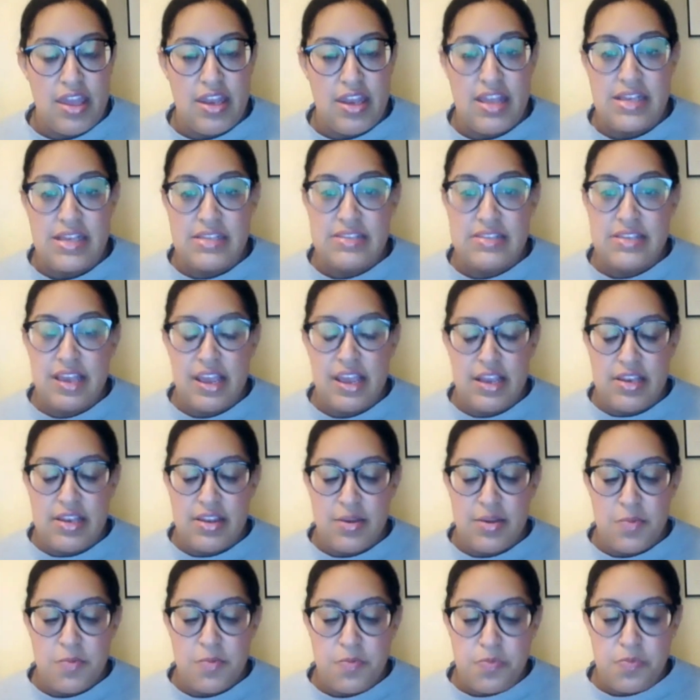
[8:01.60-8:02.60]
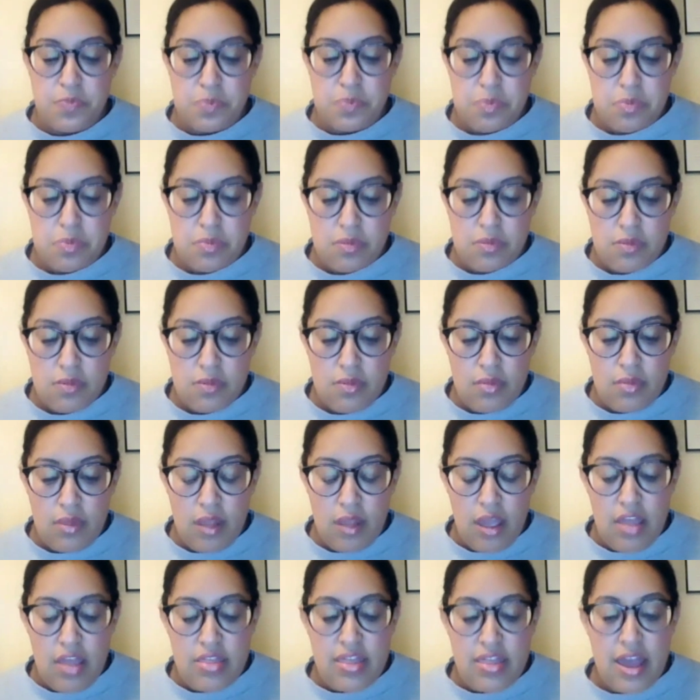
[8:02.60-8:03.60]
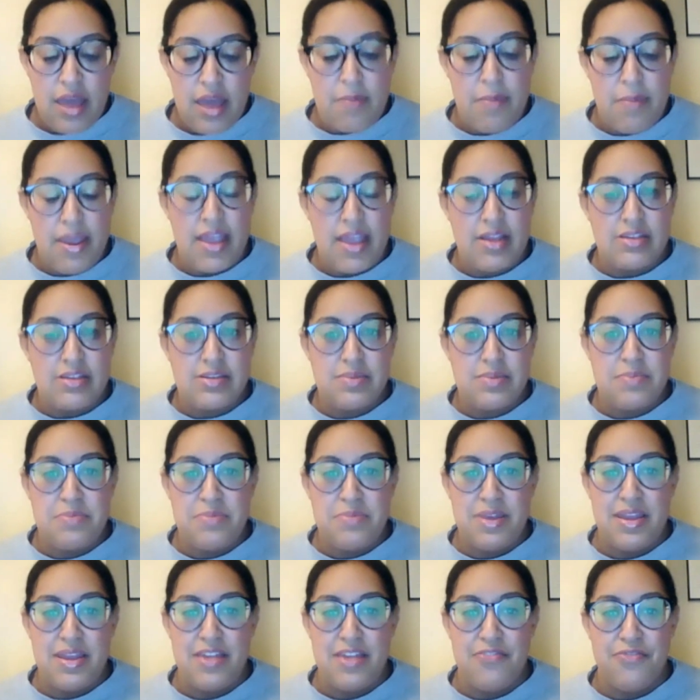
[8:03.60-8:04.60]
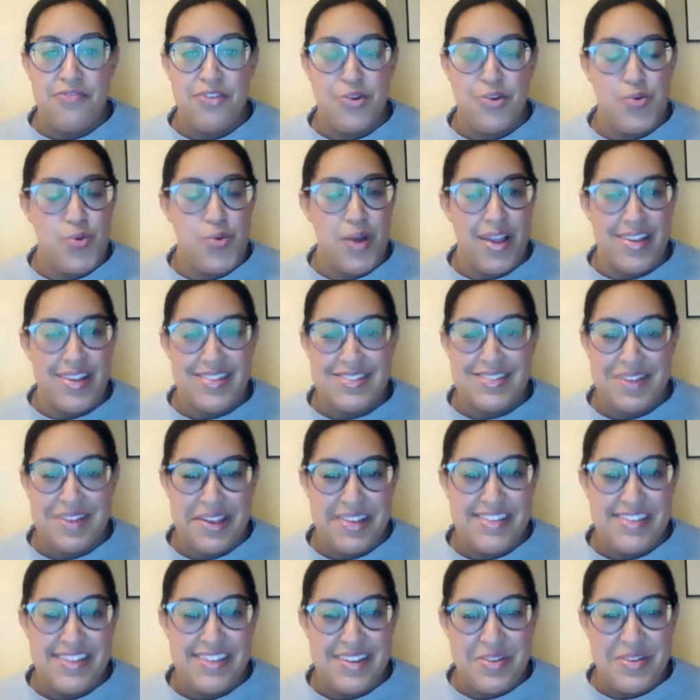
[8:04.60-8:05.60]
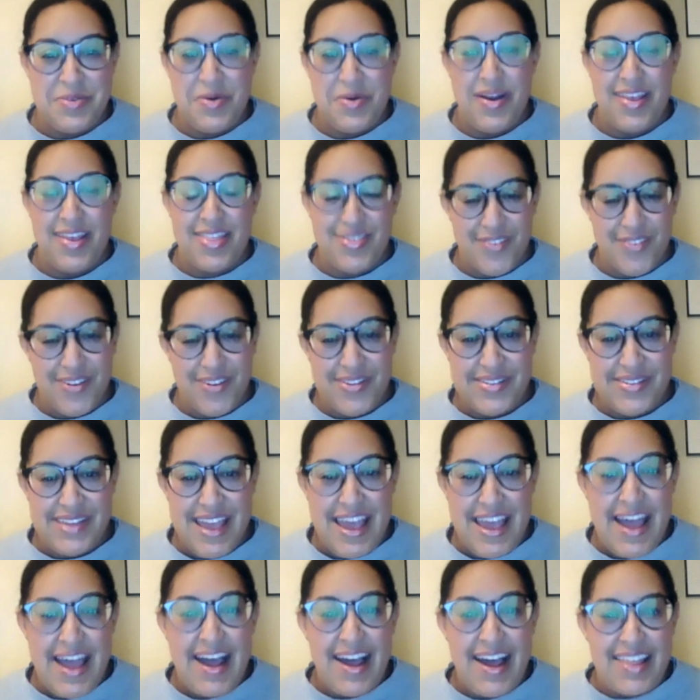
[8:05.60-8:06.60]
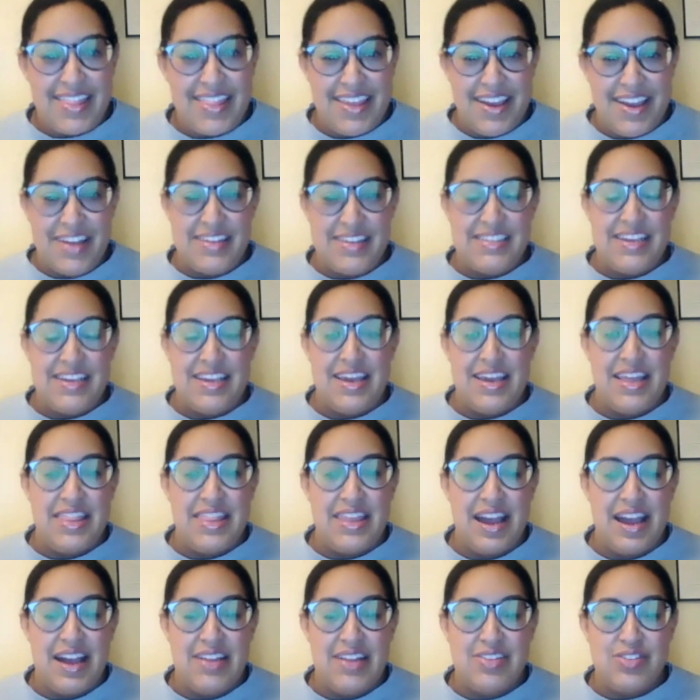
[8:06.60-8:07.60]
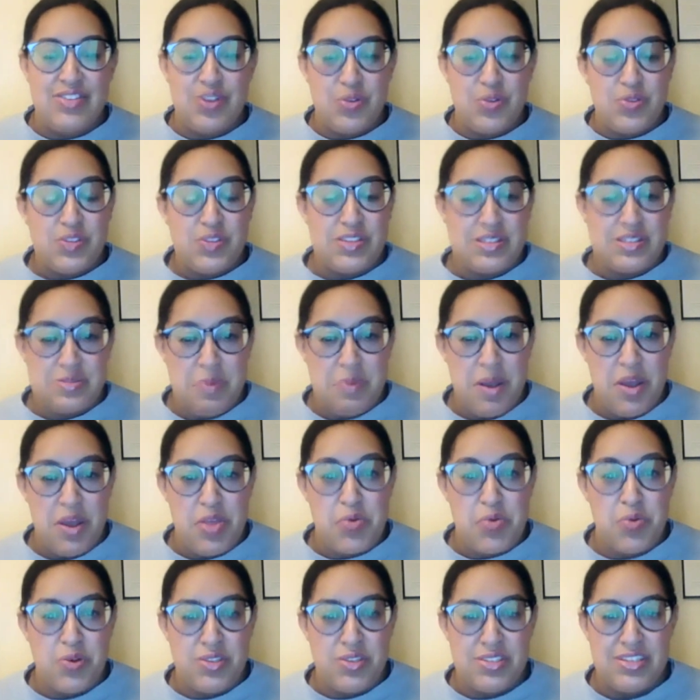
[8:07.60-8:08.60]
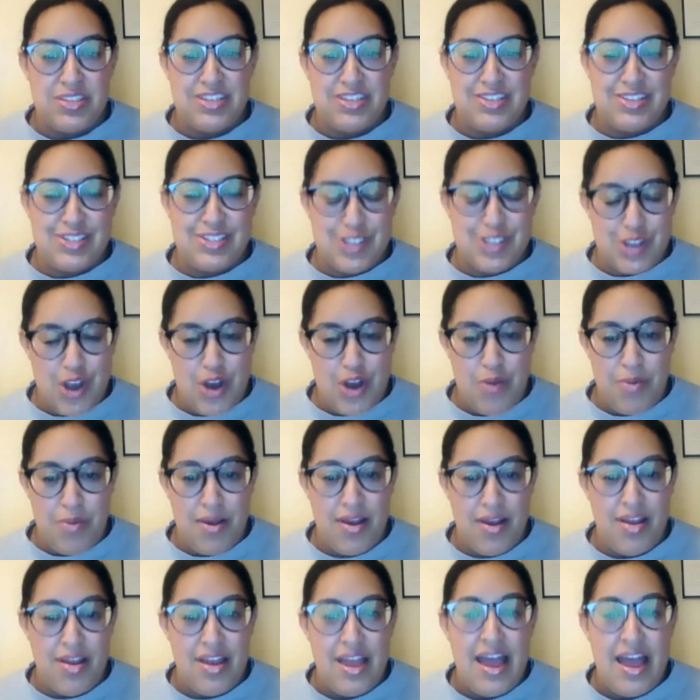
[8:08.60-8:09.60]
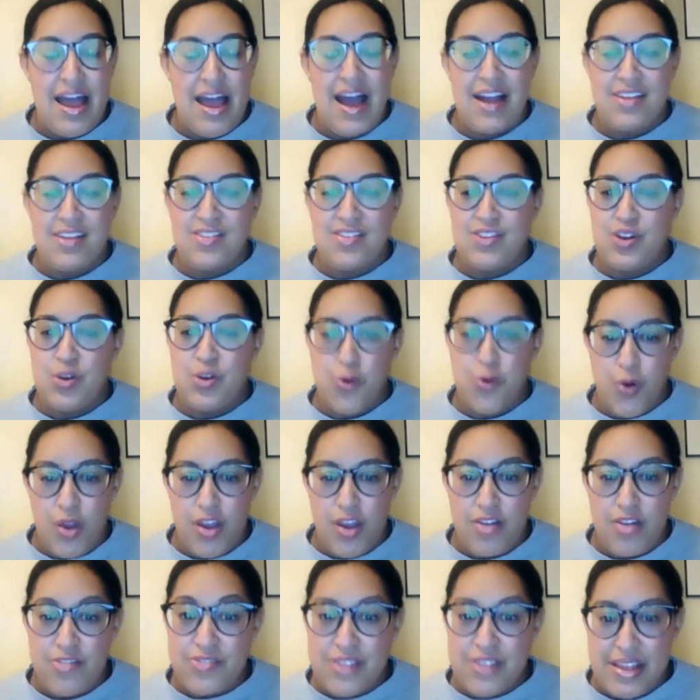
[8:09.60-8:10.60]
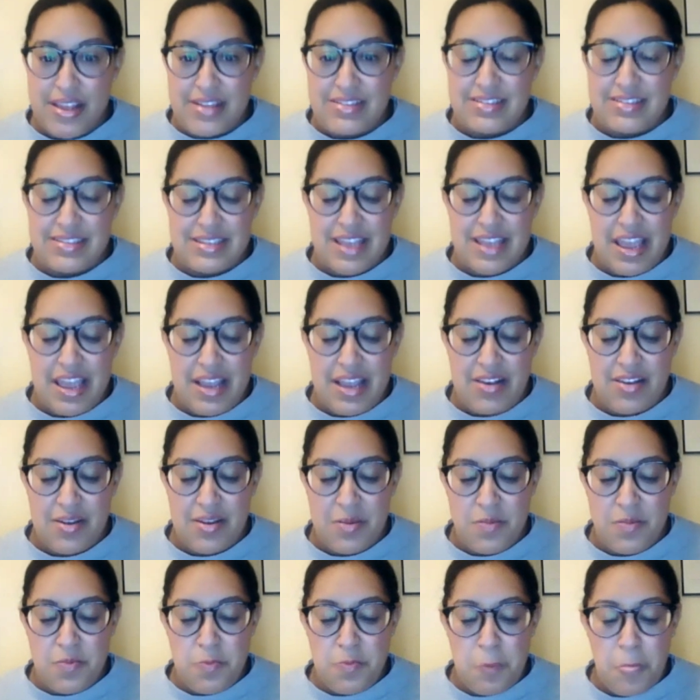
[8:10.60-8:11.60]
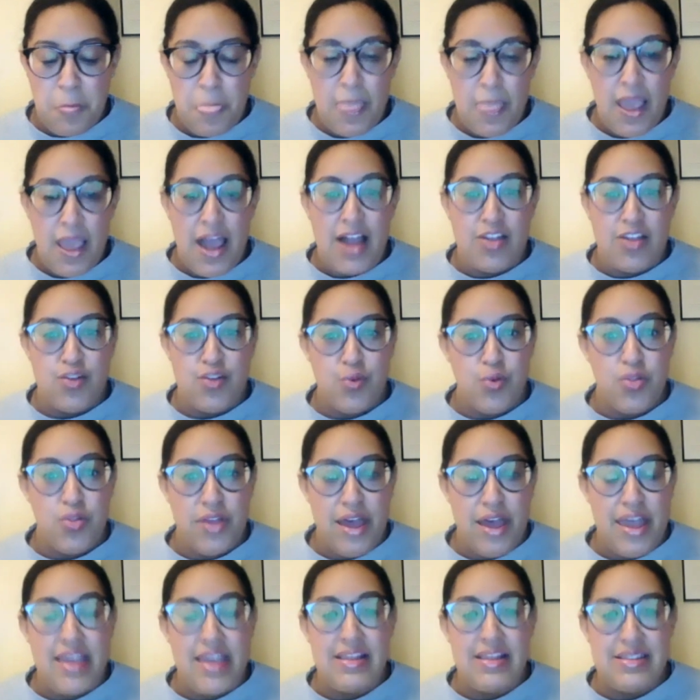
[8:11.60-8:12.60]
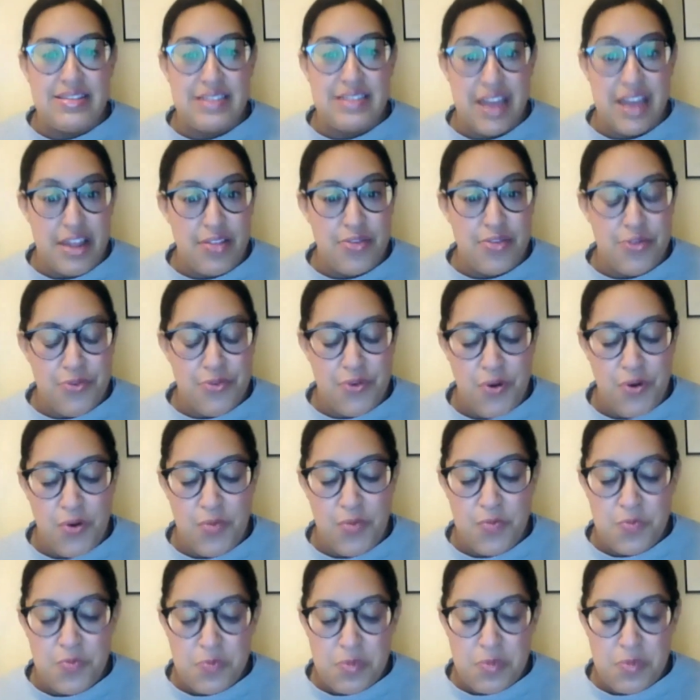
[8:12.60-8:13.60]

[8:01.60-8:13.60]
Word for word: in his kingdom. That made me feel quite excited and quite thrilled at the idea that Joseph Smith was a disturber and an annoyer of Satan's kingdom and all that it stands for